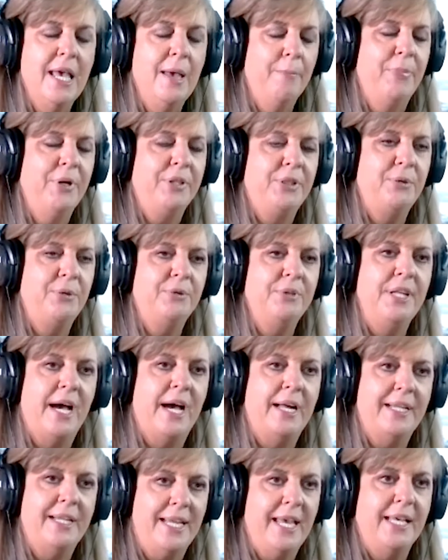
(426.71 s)
but there are
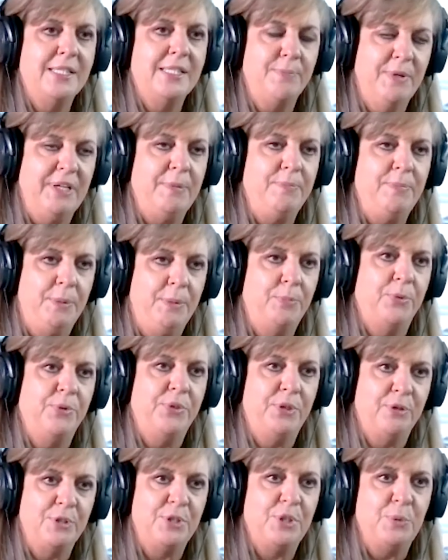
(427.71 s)
not as many people
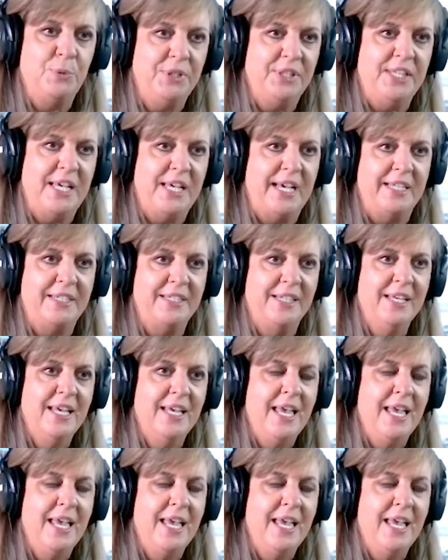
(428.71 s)
that are doing that.